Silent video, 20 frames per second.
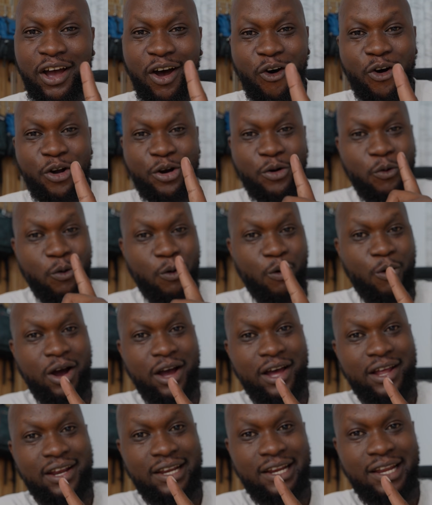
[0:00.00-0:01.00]
on
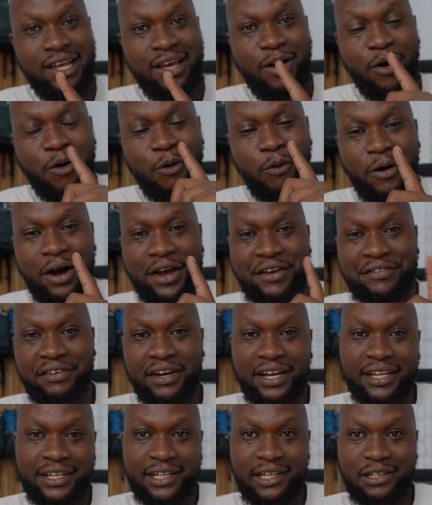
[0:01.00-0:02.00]
one
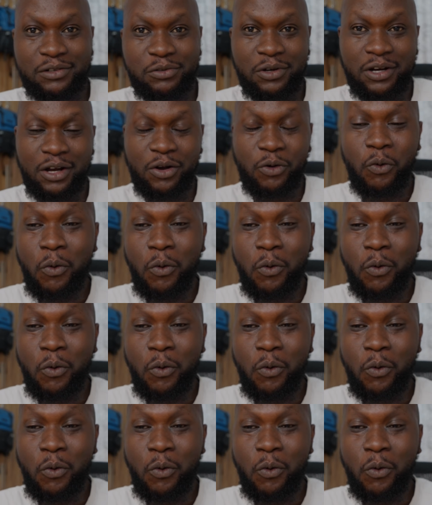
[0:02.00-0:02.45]
Wi-Fi network,